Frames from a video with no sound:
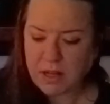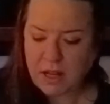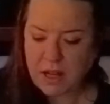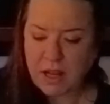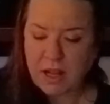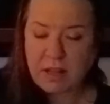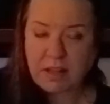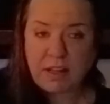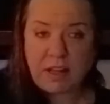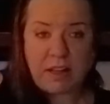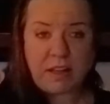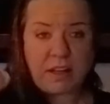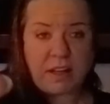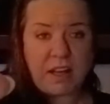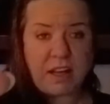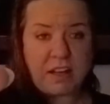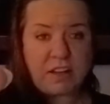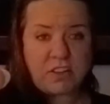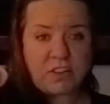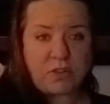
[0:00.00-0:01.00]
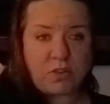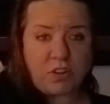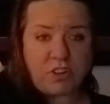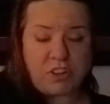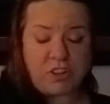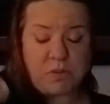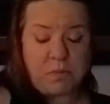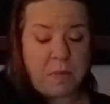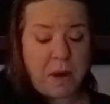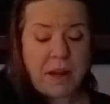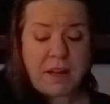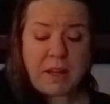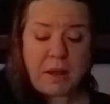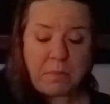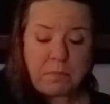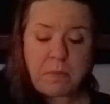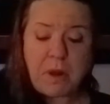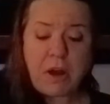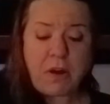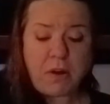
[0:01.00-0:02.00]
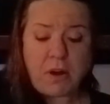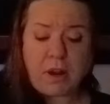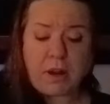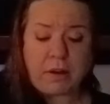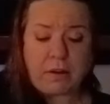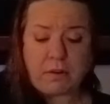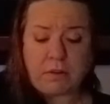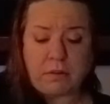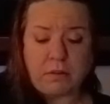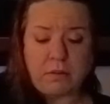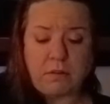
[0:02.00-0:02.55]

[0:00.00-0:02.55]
And then the King of Swords, you might get married.